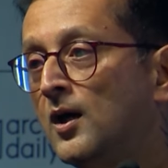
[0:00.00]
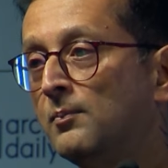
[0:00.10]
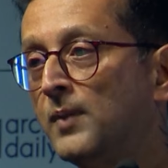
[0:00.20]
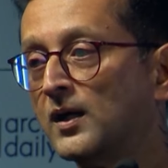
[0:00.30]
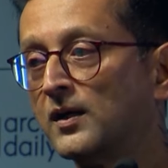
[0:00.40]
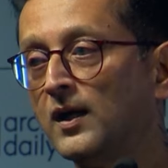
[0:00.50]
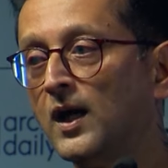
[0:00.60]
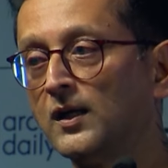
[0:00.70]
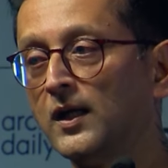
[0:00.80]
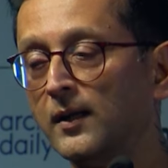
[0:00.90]

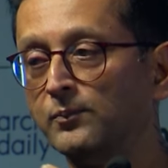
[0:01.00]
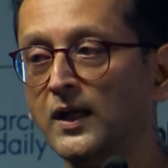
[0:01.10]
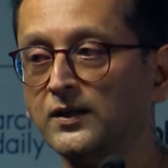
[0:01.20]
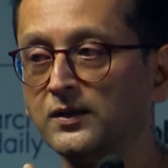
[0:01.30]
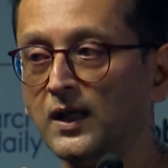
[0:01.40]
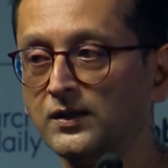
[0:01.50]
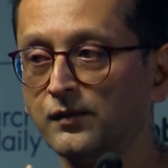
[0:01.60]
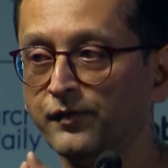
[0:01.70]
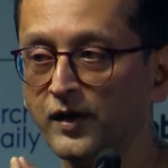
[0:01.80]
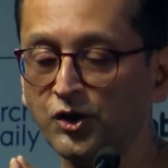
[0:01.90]
markalak lape. That's
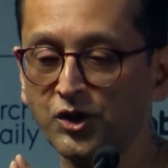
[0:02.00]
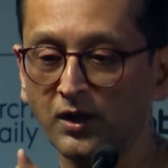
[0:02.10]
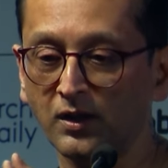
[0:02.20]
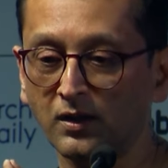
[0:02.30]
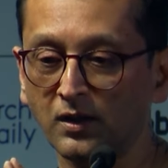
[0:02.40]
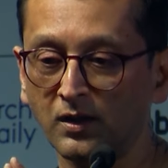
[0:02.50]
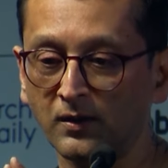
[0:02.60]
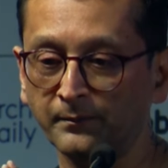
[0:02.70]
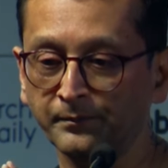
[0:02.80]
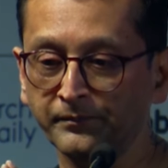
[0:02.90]
a finishing,
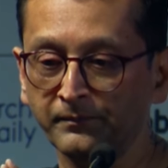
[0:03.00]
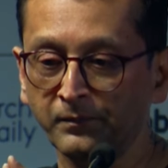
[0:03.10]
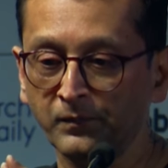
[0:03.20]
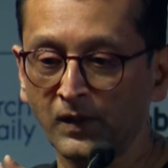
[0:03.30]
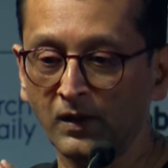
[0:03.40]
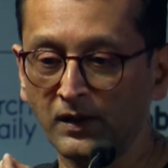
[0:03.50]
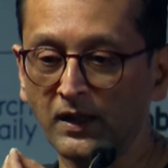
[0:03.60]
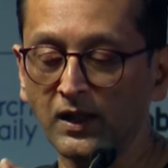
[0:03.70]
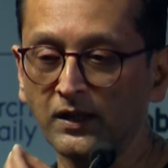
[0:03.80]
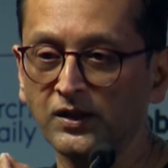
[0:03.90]

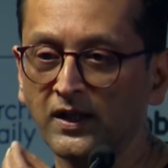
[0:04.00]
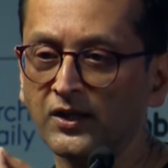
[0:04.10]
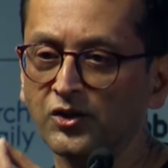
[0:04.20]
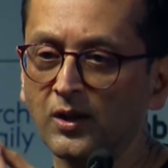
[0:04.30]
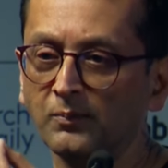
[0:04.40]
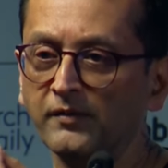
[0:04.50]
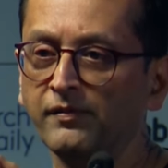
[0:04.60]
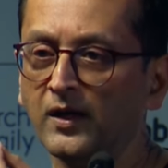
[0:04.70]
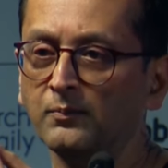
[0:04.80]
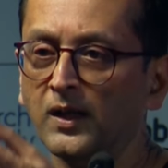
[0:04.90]
it's an extremely
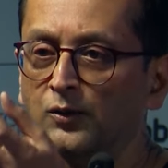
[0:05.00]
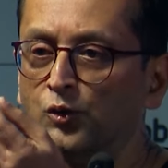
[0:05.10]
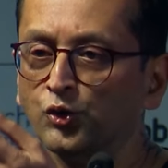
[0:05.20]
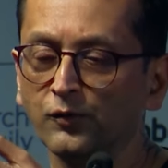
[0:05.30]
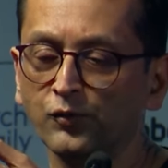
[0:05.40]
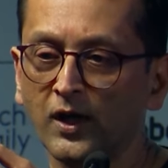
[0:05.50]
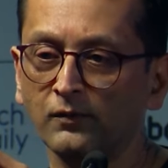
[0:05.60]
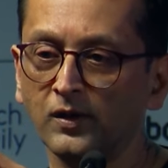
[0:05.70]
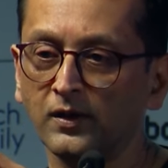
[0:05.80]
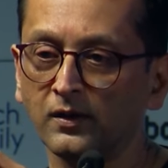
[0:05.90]
fine mud. Those who have
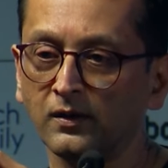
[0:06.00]
traveled in